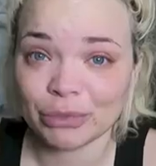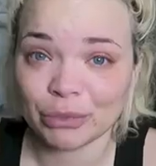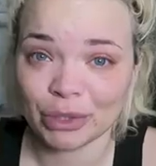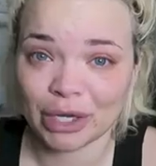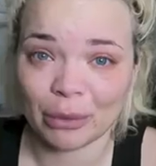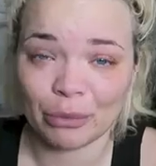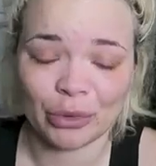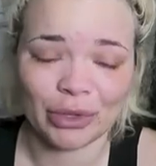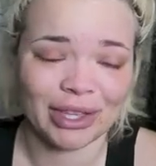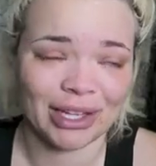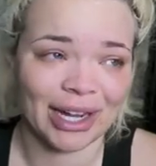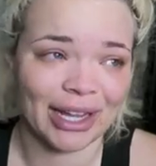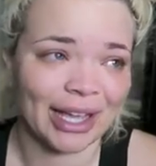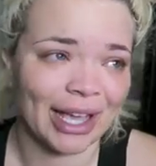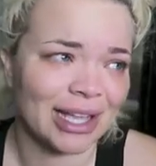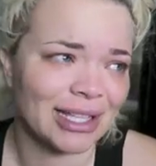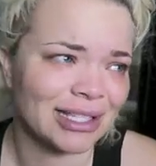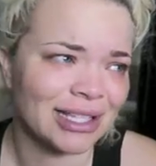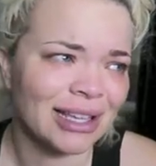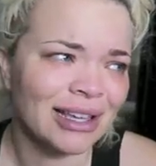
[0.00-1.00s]
to put up with it, I
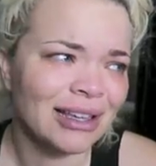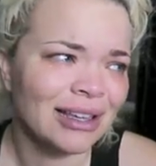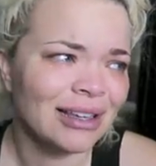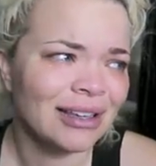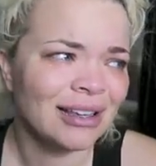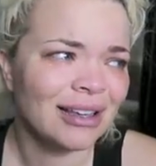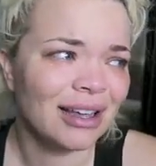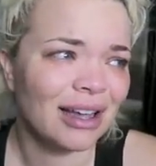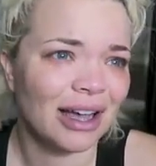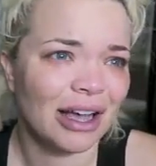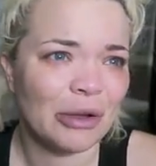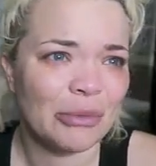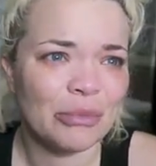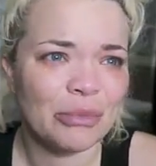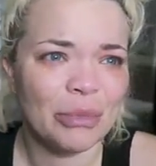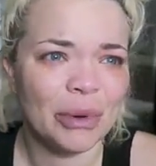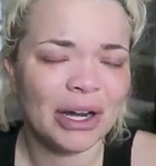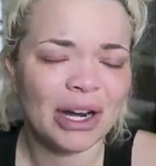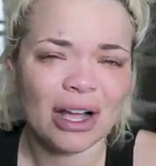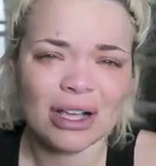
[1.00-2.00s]
guess.
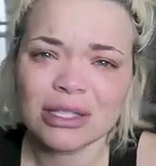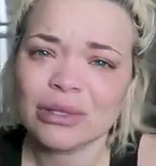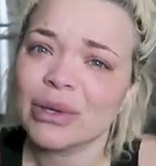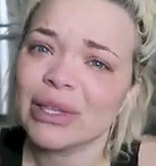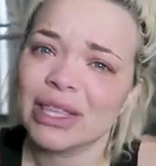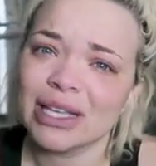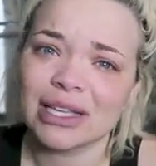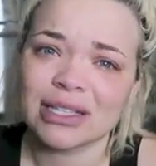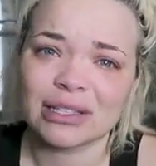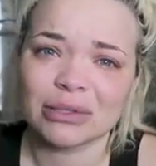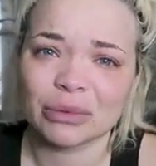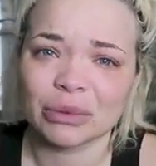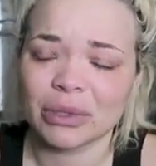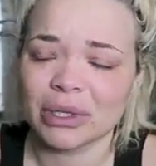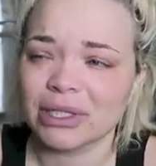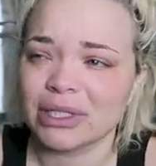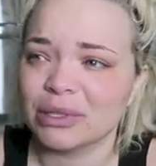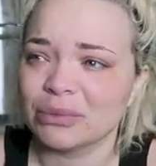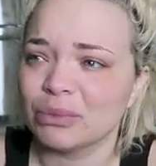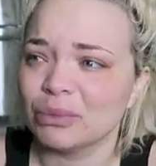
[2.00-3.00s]
But also I think it's
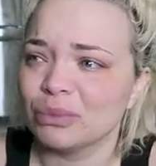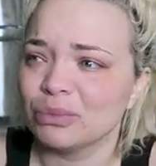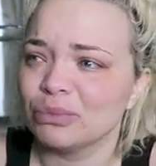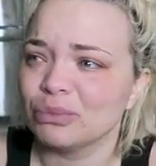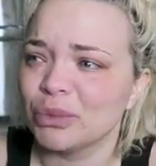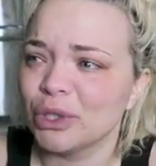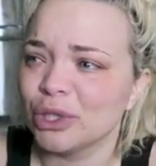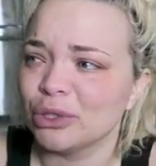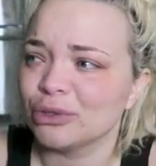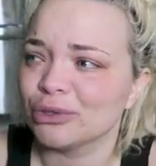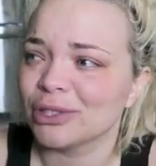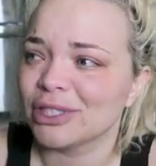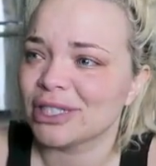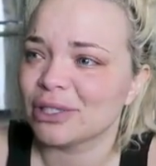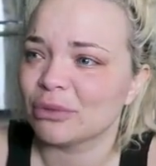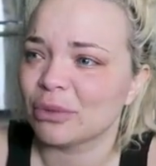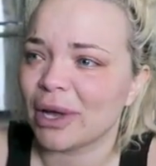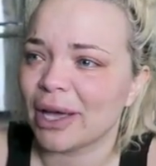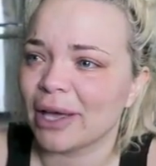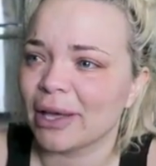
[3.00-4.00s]
a huge
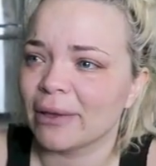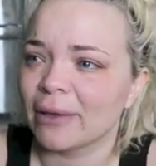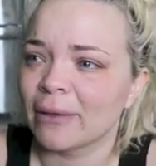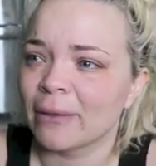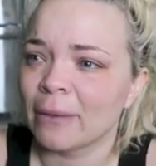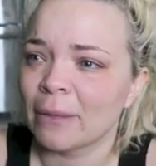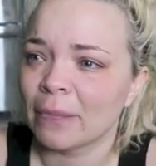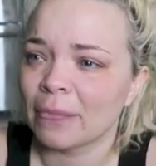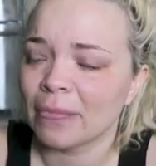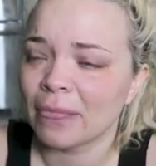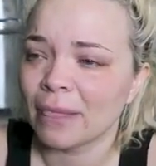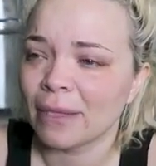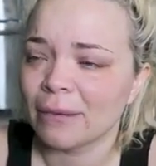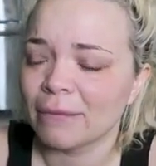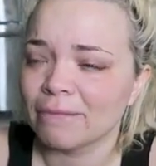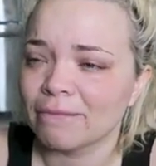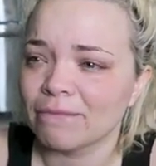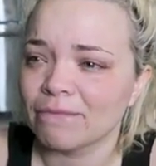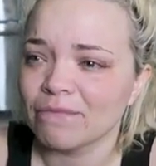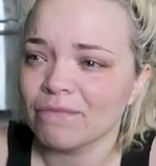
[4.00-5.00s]
reason why,
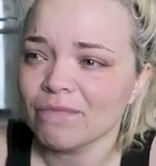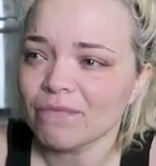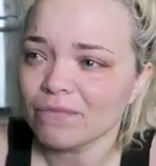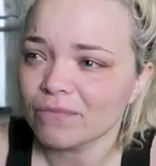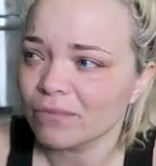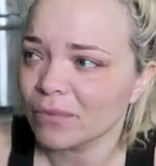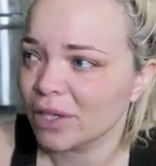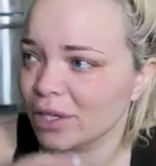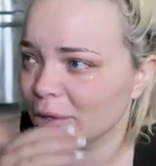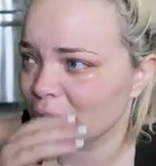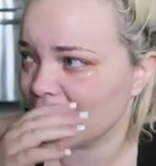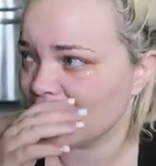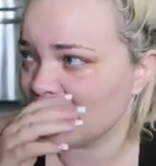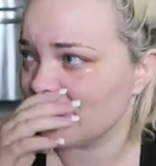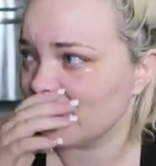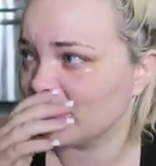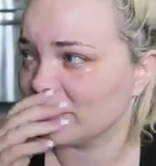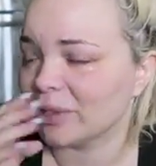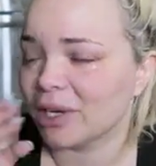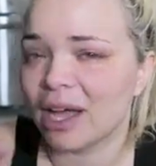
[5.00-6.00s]
you know,
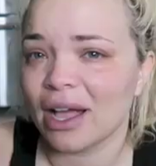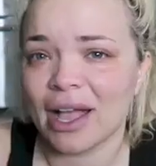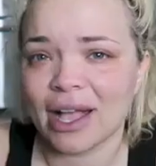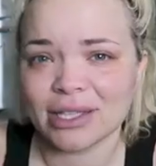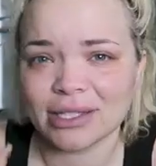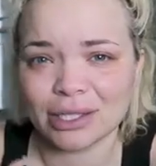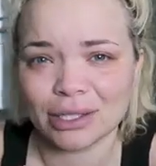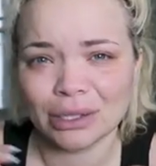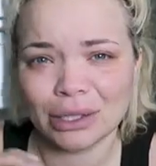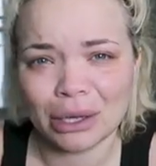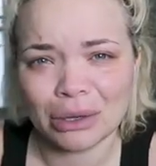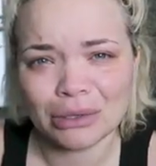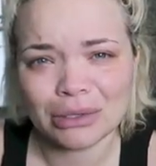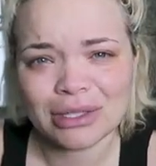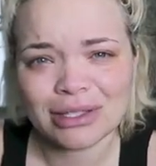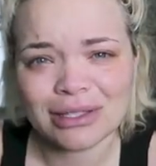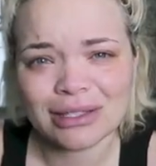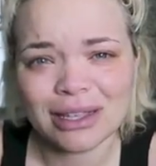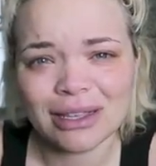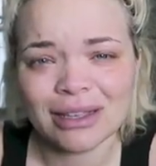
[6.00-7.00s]
maybe we're not as
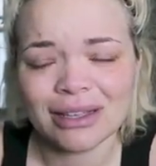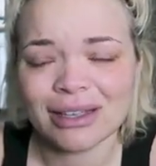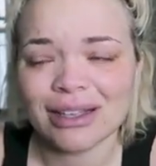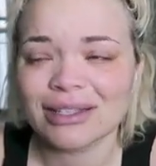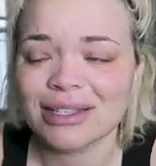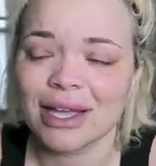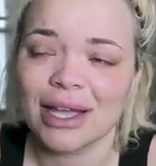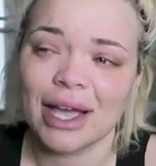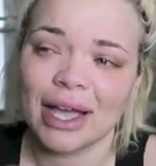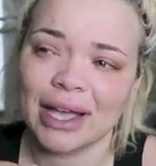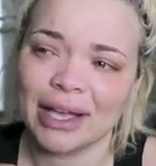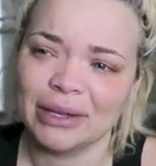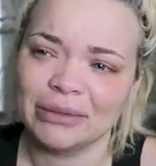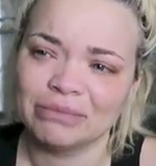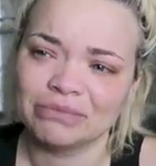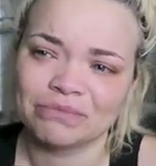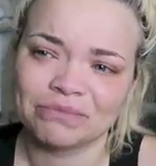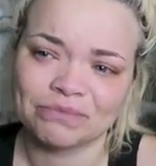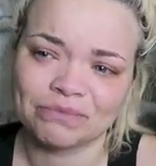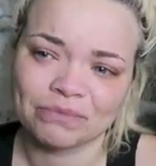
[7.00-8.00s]
close, because my